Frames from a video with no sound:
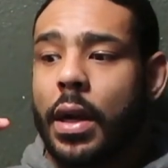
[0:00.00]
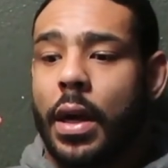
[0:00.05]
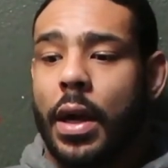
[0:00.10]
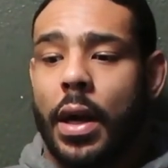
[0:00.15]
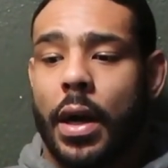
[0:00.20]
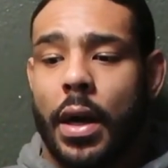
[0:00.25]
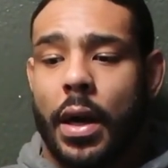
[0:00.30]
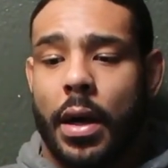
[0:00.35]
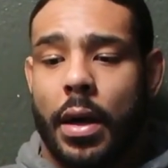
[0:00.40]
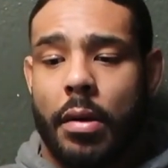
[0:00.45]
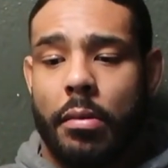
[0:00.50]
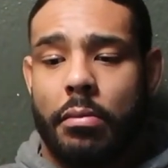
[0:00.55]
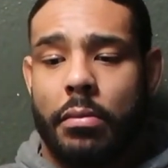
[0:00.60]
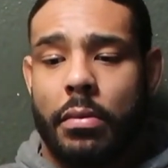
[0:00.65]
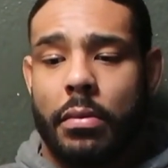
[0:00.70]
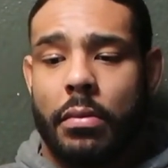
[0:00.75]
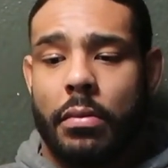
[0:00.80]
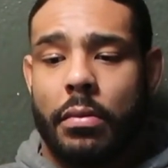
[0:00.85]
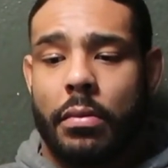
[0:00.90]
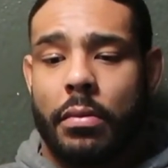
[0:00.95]

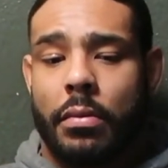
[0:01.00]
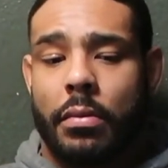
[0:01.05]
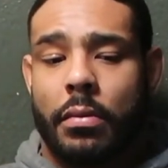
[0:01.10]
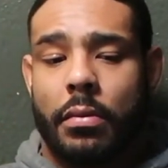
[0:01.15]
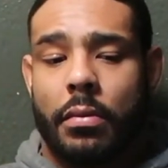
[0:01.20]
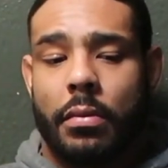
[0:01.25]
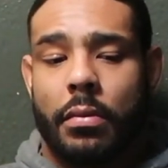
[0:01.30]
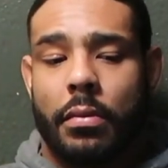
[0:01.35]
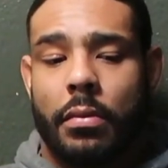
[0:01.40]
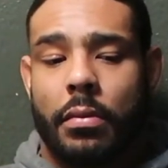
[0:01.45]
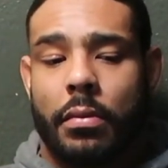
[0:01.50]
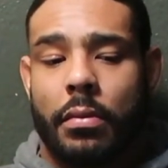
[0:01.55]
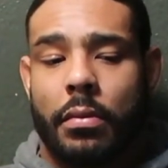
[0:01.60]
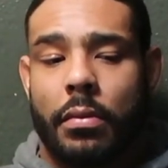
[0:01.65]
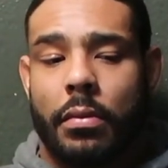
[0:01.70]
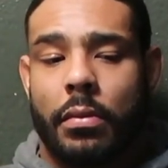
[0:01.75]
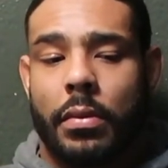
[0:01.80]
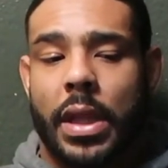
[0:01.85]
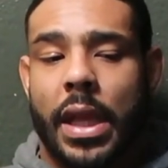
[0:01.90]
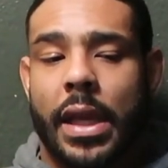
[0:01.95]
um,
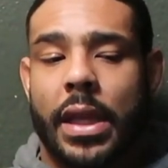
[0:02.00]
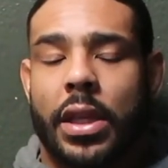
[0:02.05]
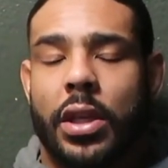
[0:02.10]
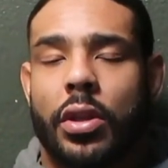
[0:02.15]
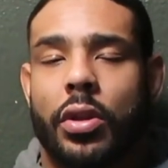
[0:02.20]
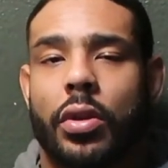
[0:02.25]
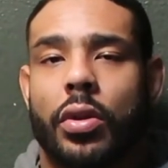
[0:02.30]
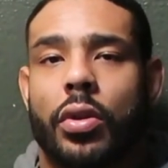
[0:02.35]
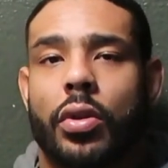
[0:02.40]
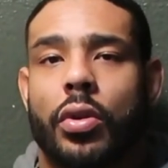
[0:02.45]
like